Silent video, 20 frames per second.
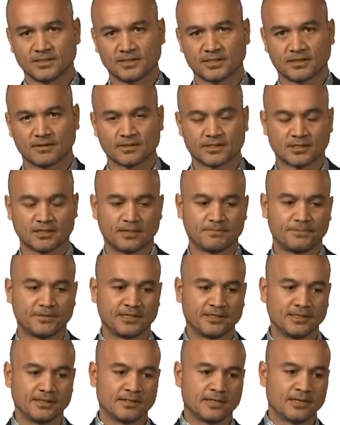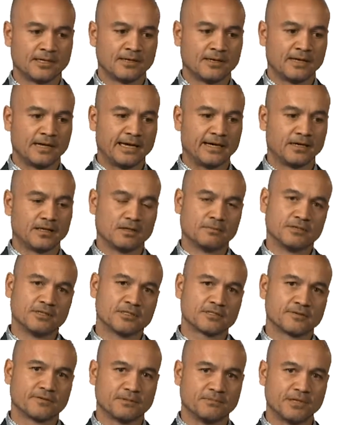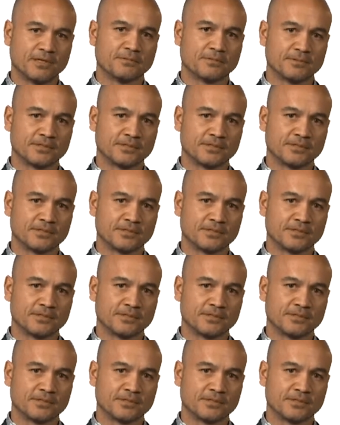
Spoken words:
So it's like bringing elements of the member